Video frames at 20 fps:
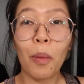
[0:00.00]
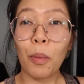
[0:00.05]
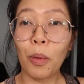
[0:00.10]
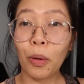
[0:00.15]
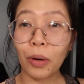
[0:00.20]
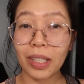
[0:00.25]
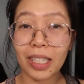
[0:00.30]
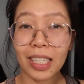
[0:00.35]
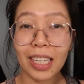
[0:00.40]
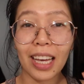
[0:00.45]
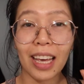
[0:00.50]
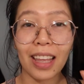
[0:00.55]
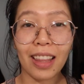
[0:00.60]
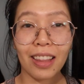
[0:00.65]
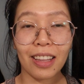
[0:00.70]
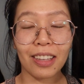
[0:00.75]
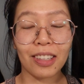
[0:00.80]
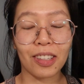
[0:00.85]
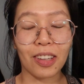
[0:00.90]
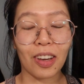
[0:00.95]
put
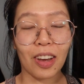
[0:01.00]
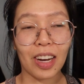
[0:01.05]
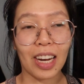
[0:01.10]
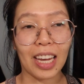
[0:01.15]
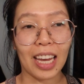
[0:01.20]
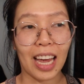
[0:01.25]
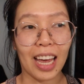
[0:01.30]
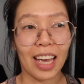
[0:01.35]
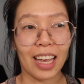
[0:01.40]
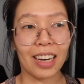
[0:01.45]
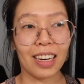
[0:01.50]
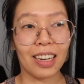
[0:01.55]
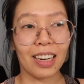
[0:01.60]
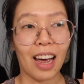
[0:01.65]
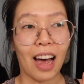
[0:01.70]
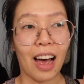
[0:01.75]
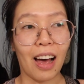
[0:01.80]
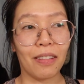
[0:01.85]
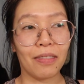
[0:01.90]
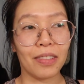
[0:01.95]
together the skirt
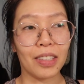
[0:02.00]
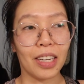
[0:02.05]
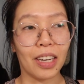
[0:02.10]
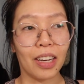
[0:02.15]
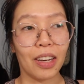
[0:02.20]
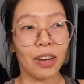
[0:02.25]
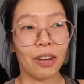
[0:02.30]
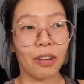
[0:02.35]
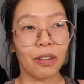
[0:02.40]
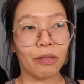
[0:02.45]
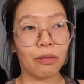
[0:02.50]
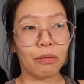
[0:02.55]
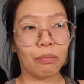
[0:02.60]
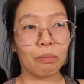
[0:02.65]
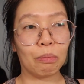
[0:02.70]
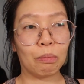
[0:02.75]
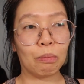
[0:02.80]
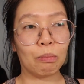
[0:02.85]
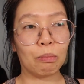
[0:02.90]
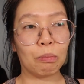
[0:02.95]
again after
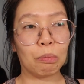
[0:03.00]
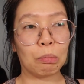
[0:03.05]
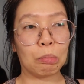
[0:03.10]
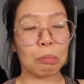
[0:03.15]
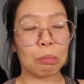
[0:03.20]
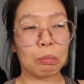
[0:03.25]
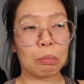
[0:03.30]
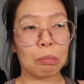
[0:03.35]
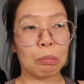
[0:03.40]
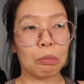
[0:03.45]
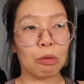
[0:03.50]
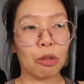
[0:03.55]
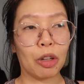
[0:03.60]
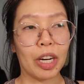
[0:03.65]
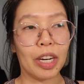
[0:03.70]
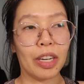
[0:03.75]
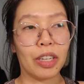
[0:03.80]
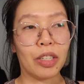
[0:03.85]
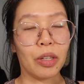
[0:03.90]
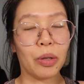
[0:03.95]

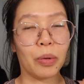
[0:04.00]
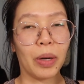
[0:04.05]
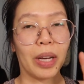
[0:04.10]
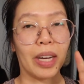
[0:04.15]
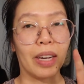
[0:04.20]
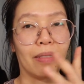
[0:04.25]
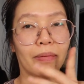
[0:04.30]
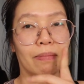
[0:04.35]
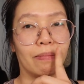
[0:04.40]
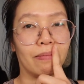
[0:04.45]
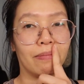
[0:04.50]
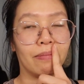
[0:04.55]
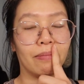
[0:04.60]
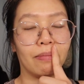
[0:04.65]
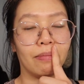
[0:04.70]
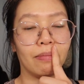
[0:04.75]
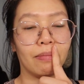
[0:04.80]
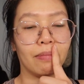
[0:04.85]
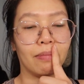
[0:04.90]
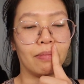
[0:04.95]
redoing
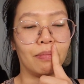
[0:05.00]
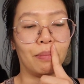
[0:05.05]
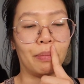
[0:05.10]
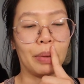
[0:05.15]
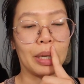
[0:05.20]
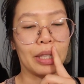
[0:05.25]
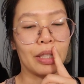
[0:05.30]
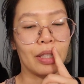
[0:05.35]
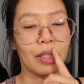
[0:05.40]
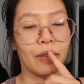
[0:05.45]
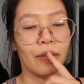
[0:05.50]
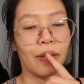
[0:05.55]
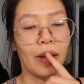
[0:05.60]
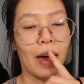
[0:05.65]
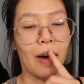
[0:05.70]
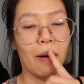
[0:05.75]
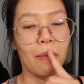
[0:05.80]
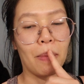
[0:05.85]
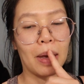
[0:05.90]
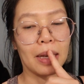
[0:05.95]
bits of
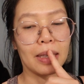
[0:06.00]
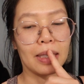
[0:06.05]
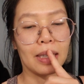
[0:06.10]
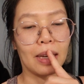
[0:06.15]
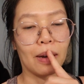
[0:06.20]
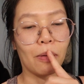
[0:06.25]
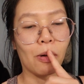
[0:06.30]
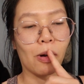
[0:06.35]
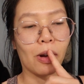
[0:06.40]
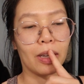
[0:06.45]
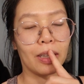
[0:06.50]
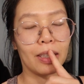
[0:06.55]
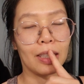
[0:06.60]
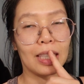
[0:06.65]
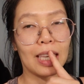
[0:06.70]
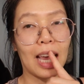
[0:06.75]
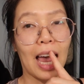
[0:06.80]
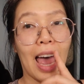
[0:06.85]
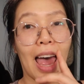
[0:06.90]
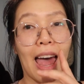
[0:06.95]
how messy it
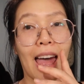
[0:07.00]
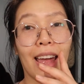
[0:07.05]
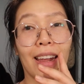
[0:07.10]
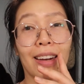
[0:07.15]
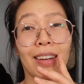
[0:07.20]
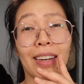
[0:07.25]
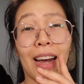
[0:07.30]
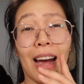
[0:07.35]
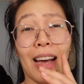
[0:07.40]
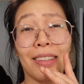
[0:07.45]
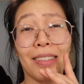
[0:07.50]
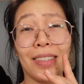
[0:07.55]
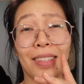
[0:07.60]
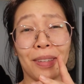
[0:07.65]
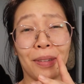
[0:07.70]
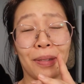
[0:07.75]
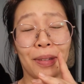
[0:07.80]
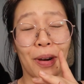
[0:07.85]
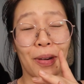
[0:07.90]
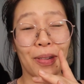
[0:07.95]
was, and I
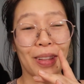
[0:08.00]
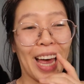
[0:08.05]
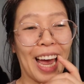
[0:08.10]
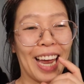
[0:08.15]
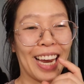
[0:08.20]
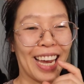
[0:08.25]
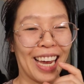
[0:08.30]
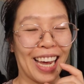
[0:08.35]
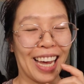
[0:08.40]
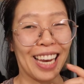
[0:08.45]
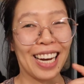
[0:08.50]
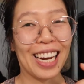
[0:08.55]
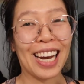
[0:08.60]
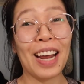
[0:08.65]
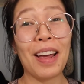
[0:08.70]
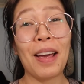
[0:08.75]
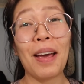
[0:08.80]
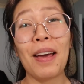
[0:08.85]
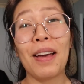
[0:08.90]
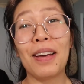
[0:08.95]
still don't like it.
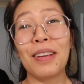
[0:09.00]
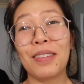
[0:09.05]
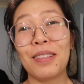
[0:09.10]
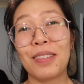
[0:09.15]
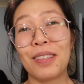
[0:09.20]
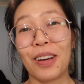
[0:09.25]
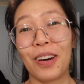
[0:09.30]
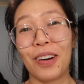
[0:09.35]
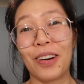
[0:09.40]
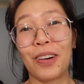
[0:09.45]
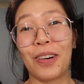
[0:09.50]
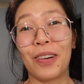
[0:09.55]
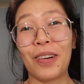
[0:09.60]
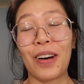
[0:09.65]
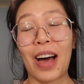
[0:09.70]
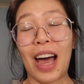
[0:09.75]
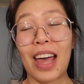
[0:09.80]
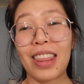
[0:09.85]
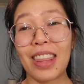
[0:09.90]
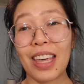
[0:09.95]

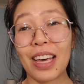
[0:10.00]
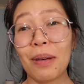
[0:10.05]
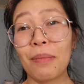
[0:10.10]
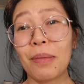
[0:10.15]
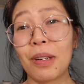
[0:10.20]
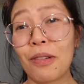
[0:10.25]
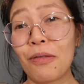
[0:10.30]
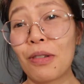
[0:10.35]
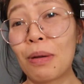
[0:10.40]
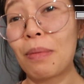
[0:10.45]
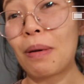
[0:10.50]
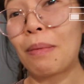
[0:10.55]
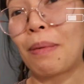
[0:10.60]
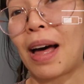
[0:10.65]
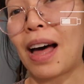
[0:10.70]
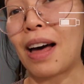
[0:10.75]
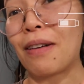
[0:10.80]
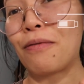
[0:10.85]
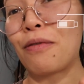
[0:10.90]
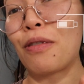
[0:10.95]
So I think I'm going to rip it
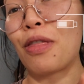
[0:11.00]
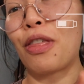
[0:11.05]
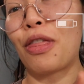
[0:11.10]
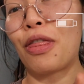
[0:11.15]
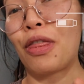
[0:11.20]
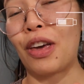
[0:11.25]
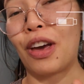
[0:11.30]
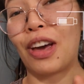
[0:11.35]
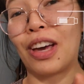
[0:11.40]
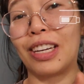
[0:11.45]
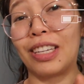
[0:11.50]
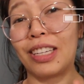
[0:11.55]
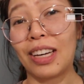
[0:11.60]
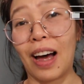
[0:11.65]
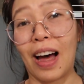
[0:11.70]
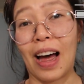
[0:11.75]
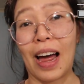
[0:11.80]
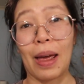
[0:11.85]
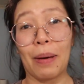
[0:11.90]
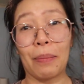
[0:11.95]
apart for the third
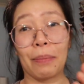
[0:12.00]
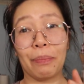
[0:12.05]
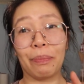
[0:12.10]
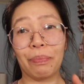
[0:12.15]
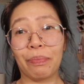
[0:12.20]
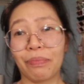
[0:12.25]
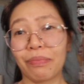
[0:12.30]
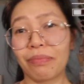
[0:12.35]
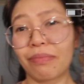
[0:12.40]
time.